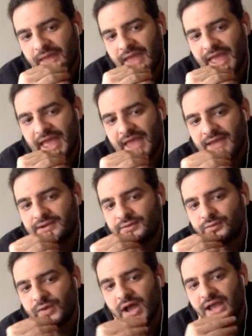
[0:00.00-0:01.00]

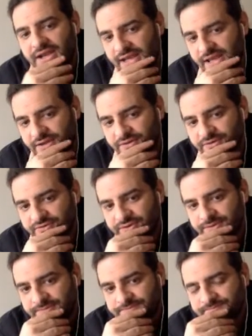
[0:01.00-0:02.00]
and Ryan
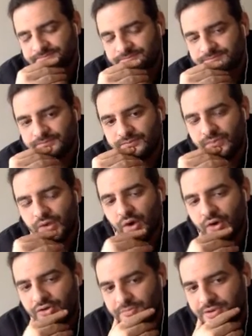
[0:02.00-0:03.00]
Anderson
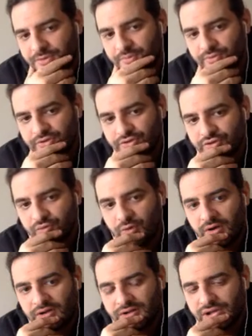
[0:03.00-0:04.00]
are the people that you
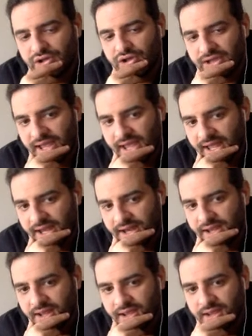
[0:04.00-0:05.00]
want to look at
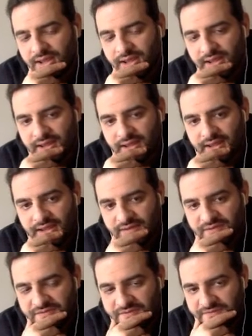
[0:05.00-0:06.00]

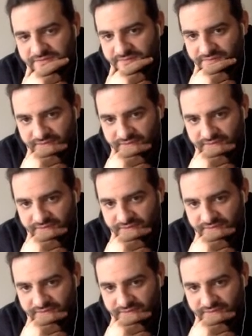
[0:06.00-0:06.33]
if